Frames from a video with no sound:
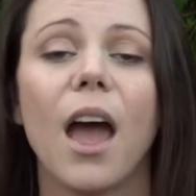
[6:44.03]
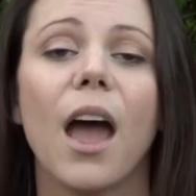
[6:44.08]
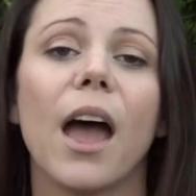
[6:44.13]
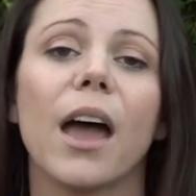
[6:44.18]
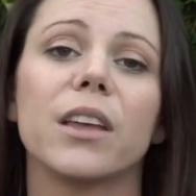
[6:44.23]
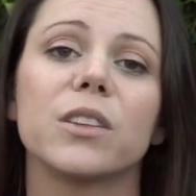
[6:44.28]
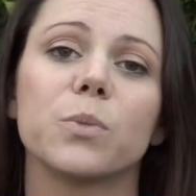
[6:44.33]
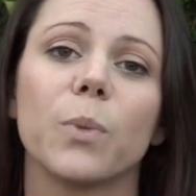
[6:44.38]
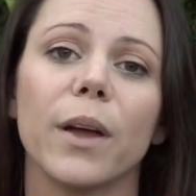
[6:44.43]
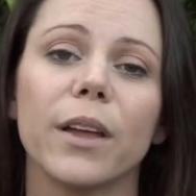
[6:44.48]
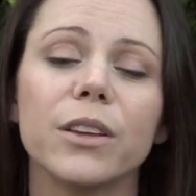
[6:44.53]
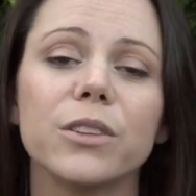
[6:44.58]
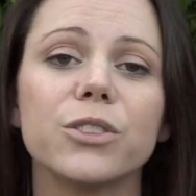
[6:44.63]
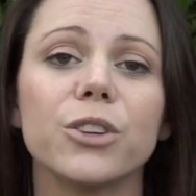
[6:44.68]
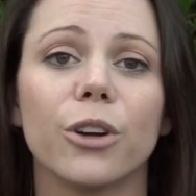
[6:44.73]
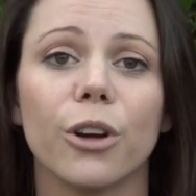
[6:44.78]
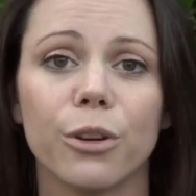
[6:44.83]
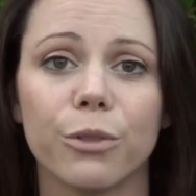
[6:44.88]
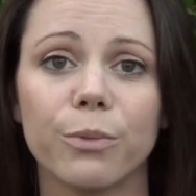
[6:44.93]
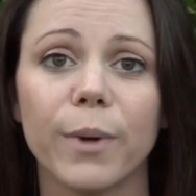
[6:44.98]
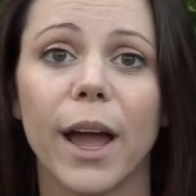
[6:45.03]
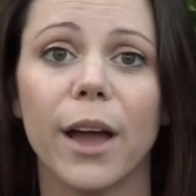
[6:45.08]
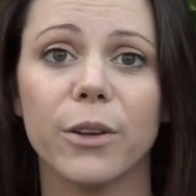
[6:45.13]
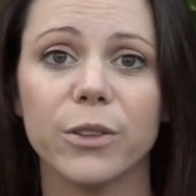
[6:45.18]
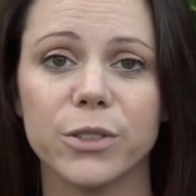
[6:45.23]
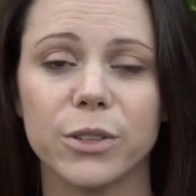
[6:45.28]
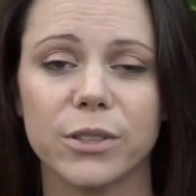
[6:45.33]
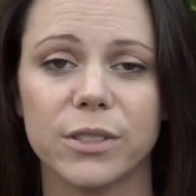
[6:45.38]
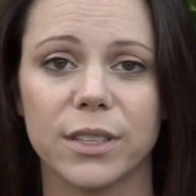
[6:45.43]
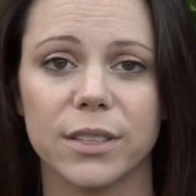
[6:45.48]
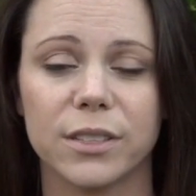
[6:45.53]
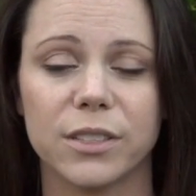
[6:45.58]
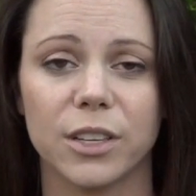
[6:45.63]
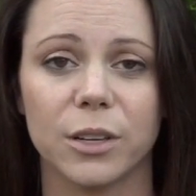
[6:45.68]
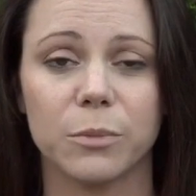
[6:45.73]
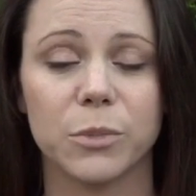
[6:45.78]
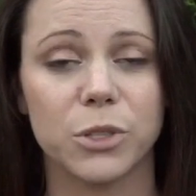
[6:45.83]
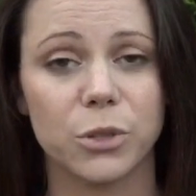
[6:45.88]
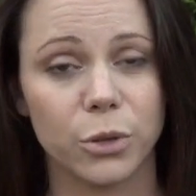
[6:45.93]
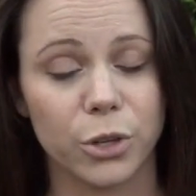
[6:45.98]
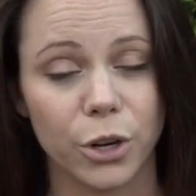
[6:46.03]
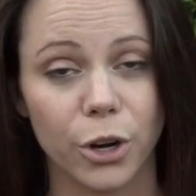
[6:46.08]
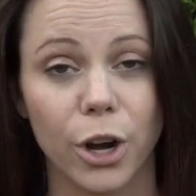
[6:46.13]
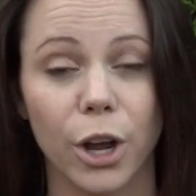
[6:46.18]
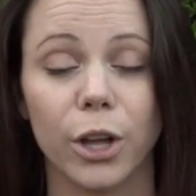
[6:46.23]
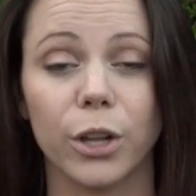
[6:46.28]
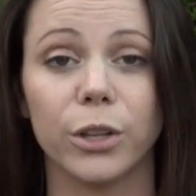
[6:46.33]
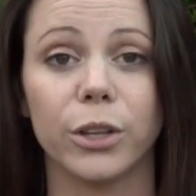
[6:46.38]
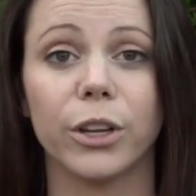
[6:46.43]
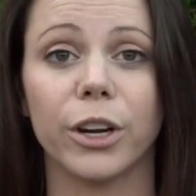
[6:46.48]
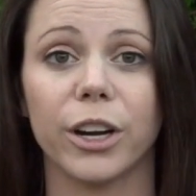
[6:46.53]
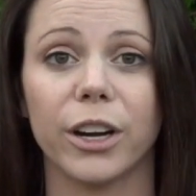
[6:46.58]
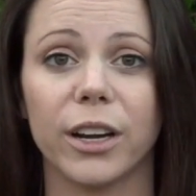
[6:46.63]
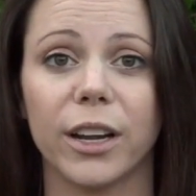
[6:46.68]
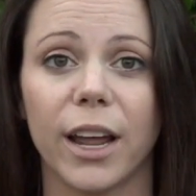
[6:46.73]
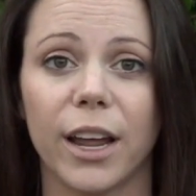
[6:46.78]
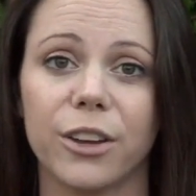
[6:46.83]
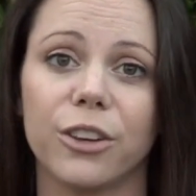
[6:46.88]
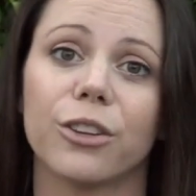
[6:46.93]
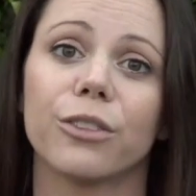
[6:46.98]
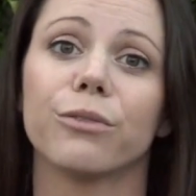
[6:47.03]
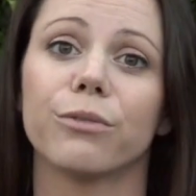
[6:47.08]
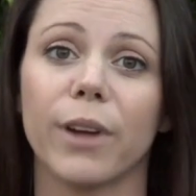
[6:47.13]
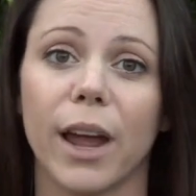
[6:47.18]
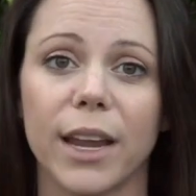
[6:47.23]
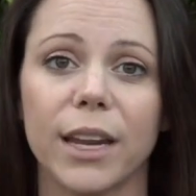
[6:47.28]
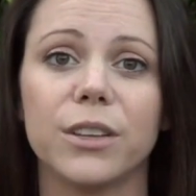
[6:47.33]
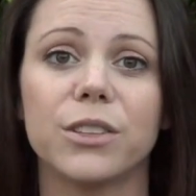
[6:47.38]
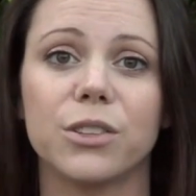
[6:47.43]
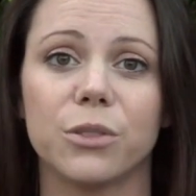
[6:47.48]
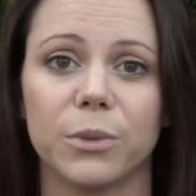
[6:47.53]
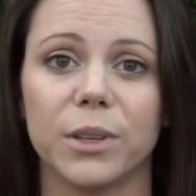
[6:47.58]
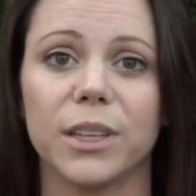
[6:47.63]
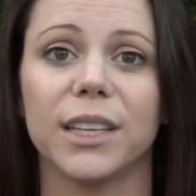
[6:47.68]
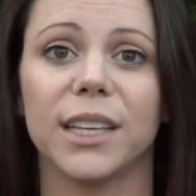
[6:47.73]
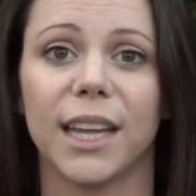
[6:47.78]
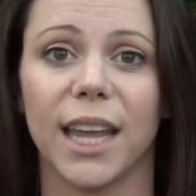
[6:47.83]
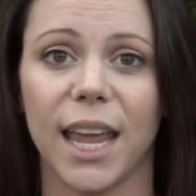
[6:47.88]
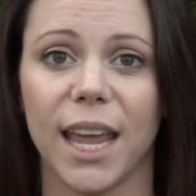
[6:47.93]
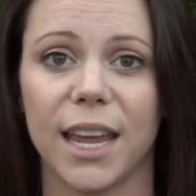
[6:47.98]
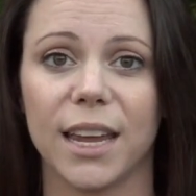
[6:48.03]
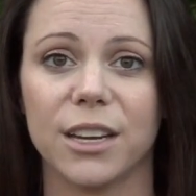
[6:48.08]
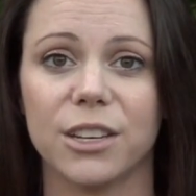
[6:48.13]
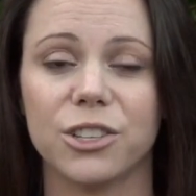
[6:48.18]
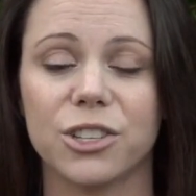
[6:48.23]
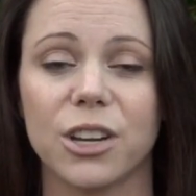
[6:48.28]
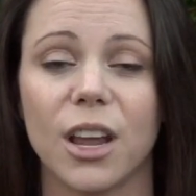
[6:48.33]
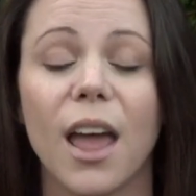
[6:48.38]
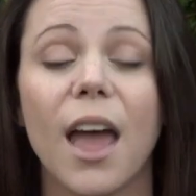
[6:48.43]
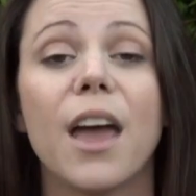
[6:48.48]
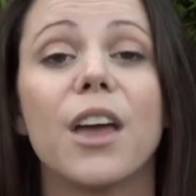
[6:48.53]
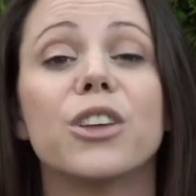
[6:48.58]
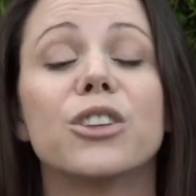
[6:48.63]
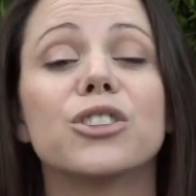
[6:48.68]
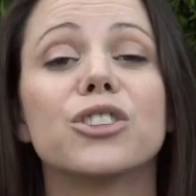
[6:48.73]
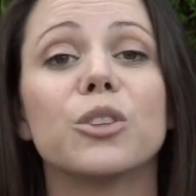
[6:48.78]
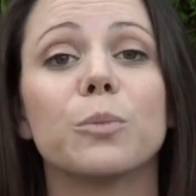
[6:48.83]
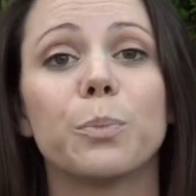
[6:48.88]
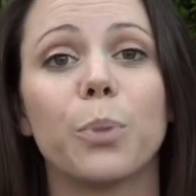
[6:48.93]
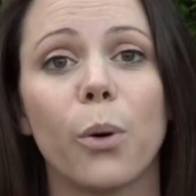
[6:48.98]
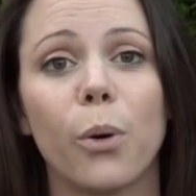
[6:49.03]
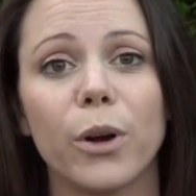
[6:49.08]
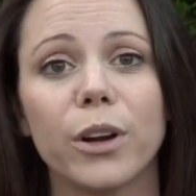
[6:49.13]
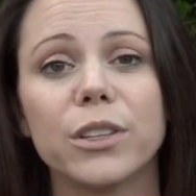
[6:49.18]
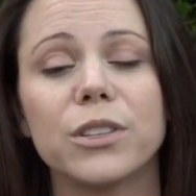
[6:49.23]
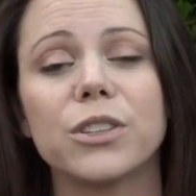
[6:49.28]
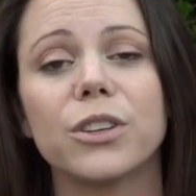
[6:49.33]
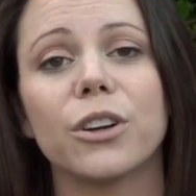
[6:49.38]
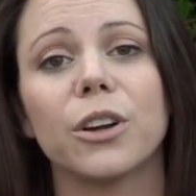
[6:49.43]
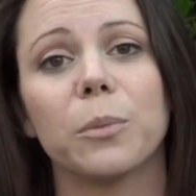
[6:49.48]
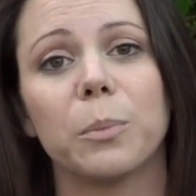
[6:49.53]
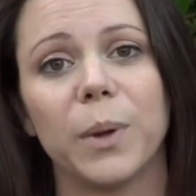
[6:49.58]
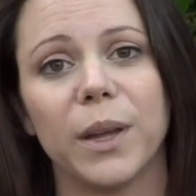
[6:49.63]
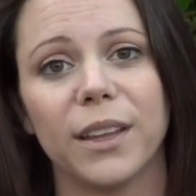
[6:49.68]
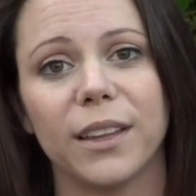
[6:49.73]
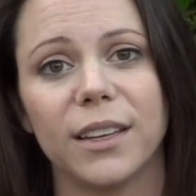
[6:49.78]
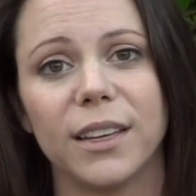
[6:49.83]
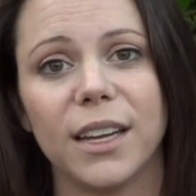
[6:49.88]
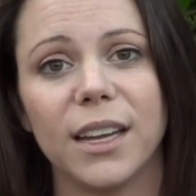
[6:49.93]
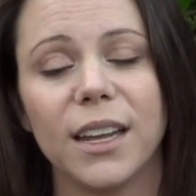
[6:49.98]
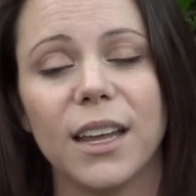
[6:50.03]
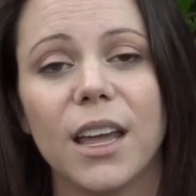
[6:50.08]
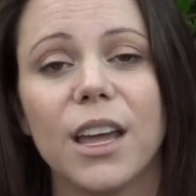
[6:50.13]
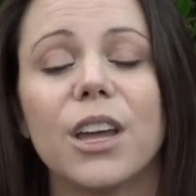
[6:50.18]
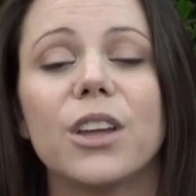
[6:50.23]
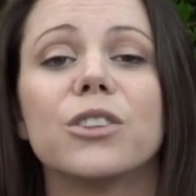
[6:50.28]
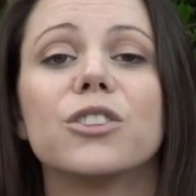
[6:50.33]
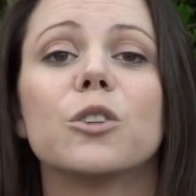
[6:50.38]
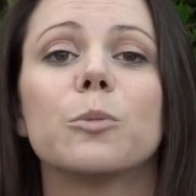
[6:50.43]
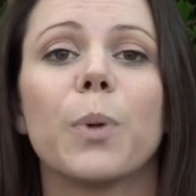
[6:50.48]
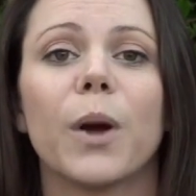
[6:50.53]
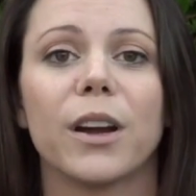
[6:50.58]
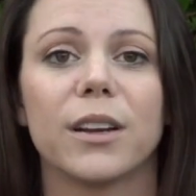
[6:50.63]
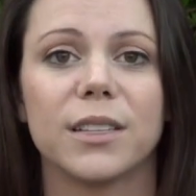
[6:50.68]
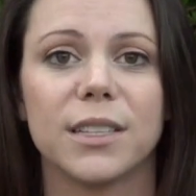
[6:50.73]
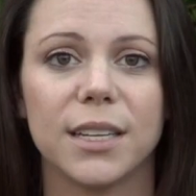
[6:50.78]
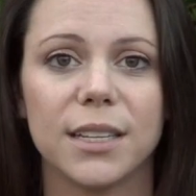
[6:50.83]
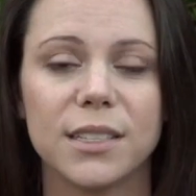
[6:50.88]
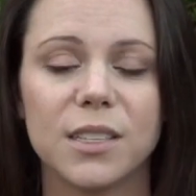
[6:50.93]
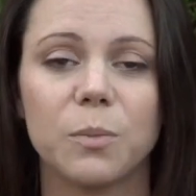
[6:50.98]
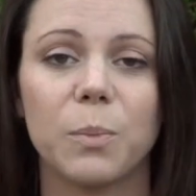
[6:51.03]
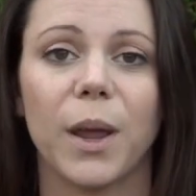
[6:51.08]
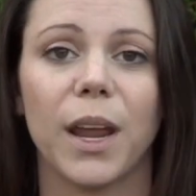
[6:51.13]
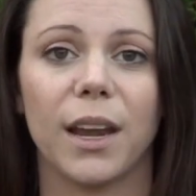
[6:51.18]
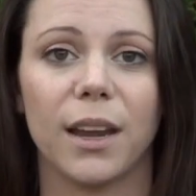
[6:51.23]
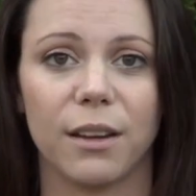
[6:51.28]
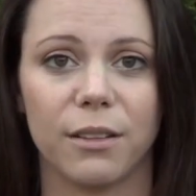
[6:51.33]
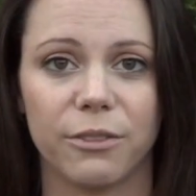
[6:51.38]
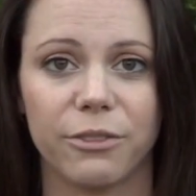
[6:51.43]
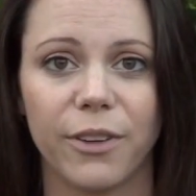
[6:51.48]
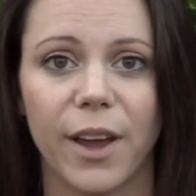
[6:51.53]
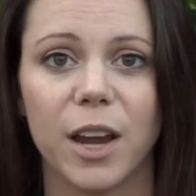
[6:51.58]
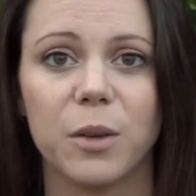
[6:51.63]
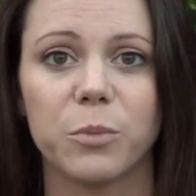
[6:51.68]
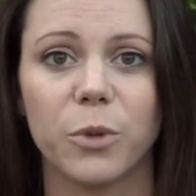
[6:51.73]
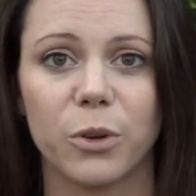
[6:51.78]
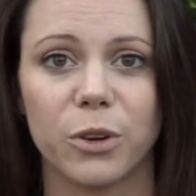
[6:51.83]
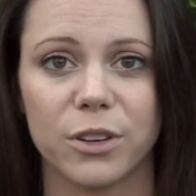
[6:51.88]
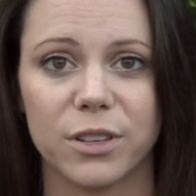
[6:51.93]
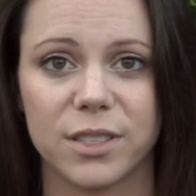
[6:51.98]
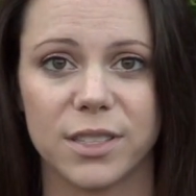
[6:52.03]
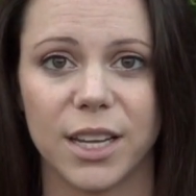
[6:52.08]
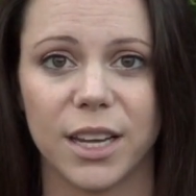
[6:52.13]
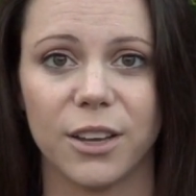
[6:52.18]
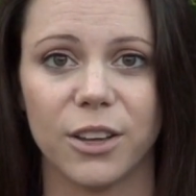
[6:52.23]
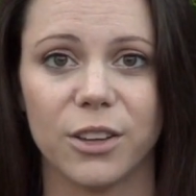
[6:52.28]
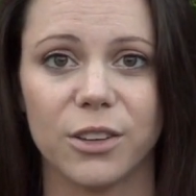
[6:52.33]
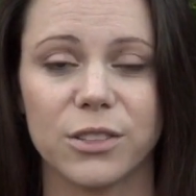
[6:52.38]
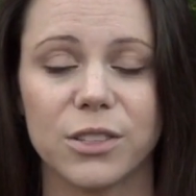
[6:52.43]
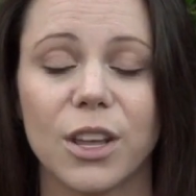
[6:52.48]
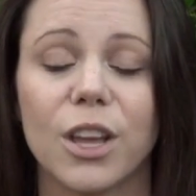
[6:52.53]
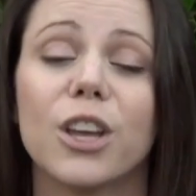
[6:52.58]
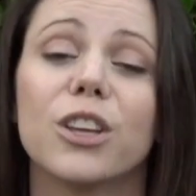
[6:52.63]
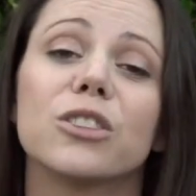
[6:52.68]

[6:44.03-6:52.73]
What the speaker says: as well as your arousal system, so you're alert and you're ready to engage, supports your ability to participate in fine motor skills.